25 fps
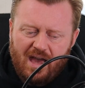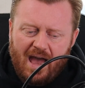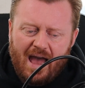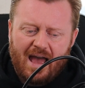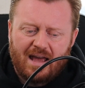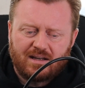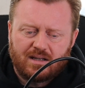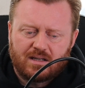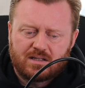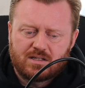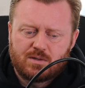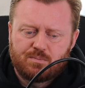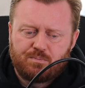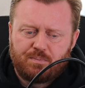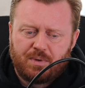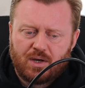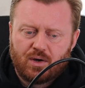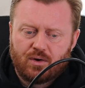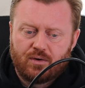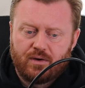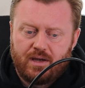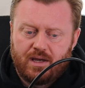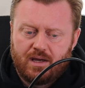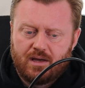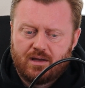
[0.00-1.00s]
That
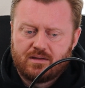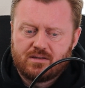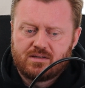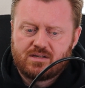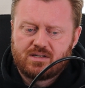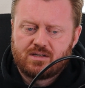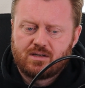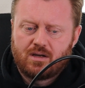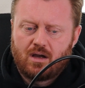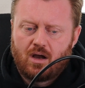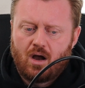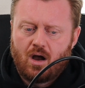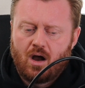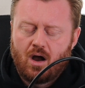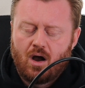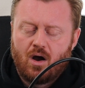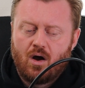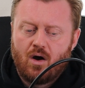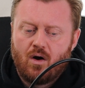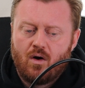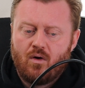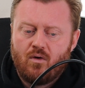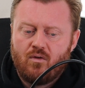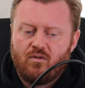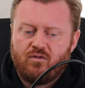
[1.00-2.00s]
experience
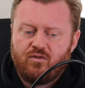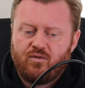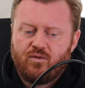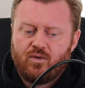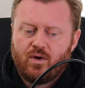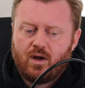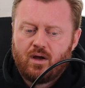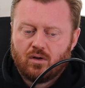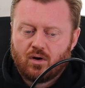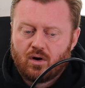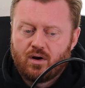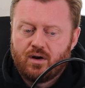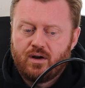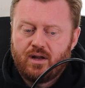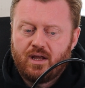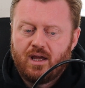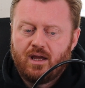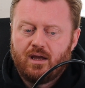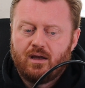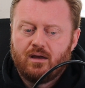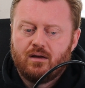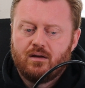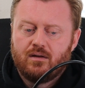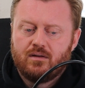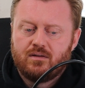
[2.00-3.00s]
of
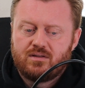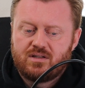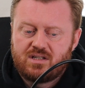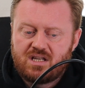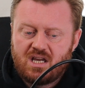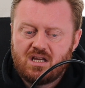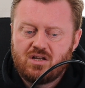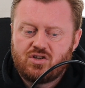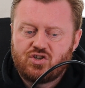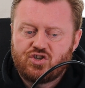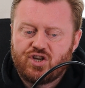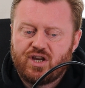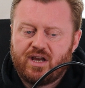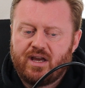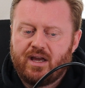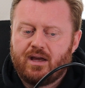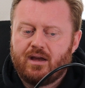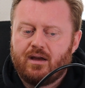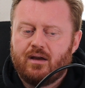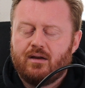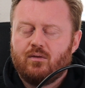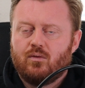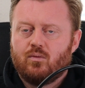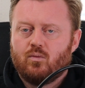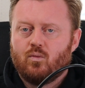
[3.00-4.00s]
learning,
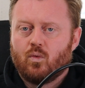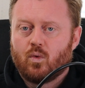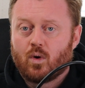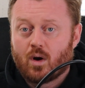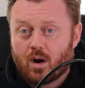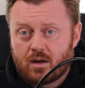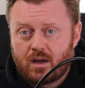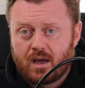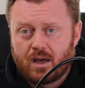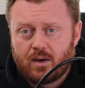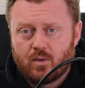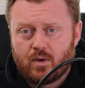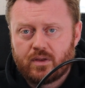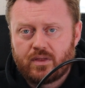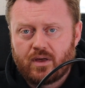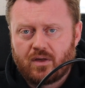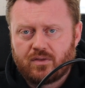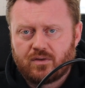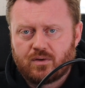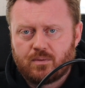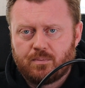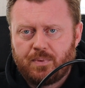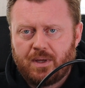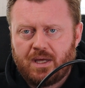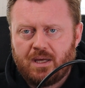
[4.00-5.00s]
teaching, working with
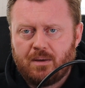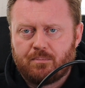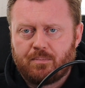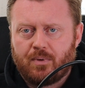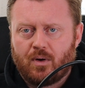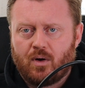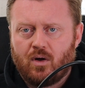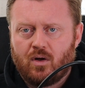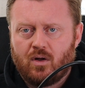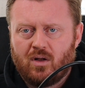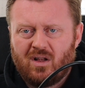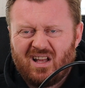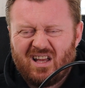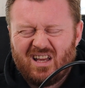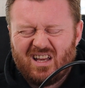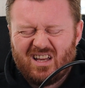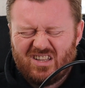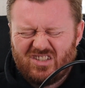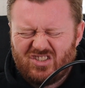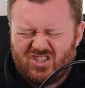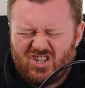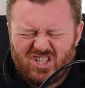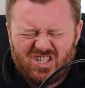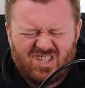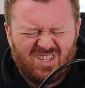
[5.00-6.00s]
other people,
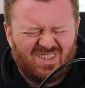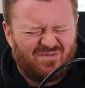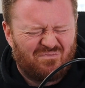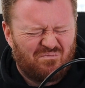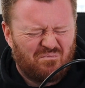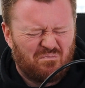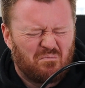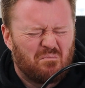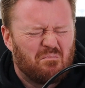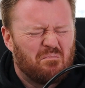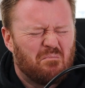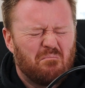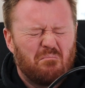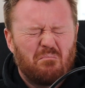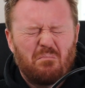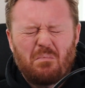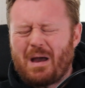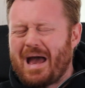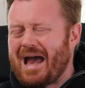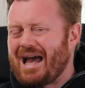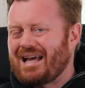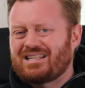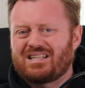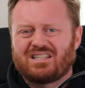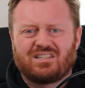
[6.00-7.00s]
just
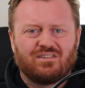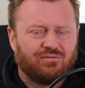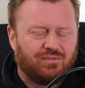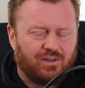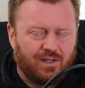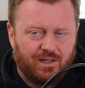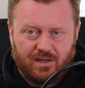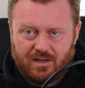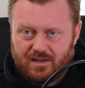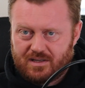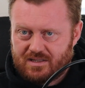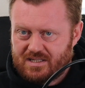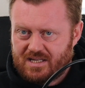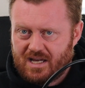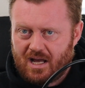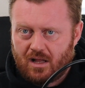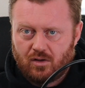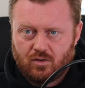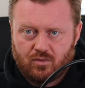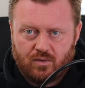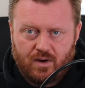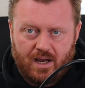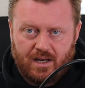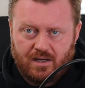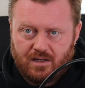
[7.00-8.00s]
massively
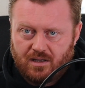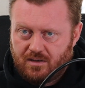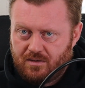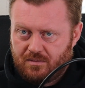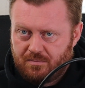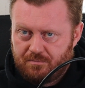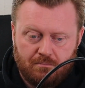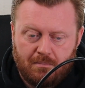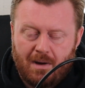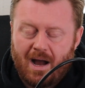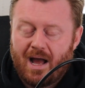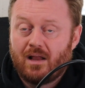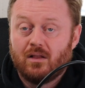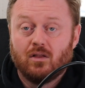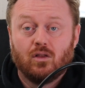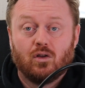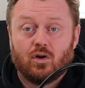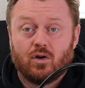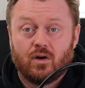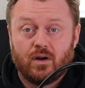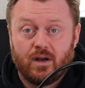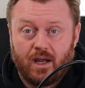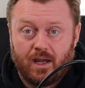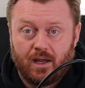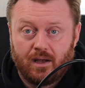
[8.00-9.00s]
accelerated my
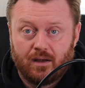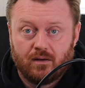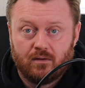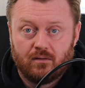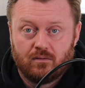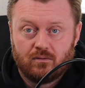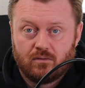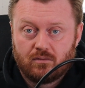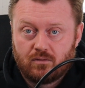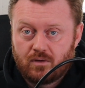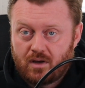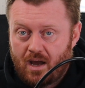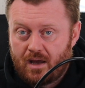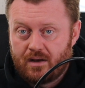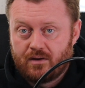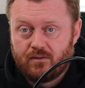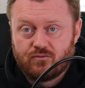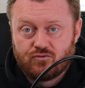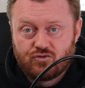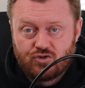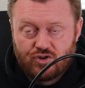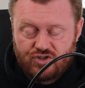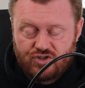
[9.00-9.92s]
learning kind of